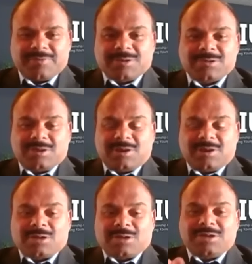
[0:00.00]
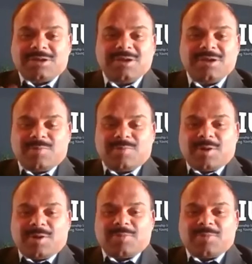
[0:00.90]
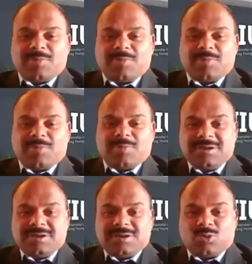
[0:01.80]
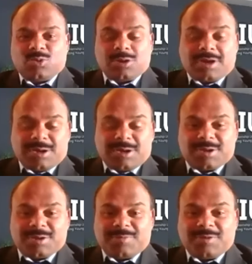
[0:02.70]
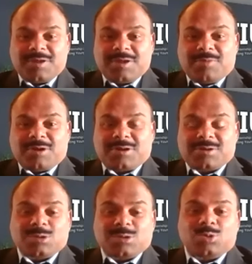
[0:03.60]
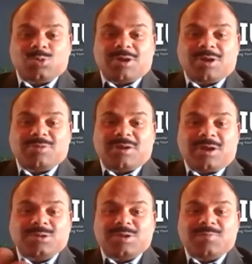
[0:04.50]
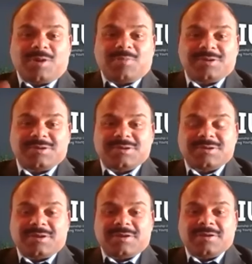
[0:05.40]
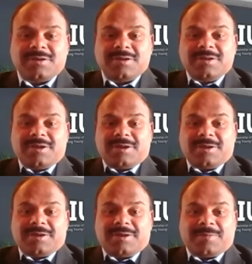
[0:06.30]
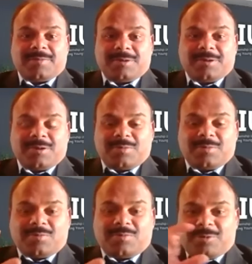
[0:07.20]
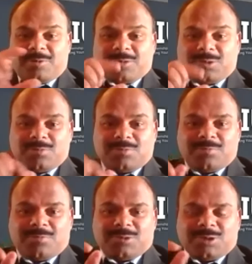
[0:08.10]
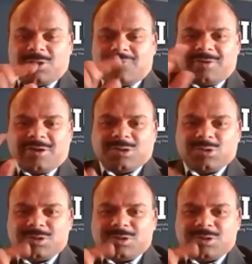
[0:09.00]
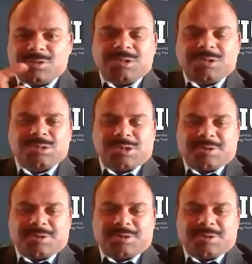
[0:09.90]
is the largely populated state in the whole country, but it's also one of the largely populated uh, uh, uh um, um, geographical jurisdiction,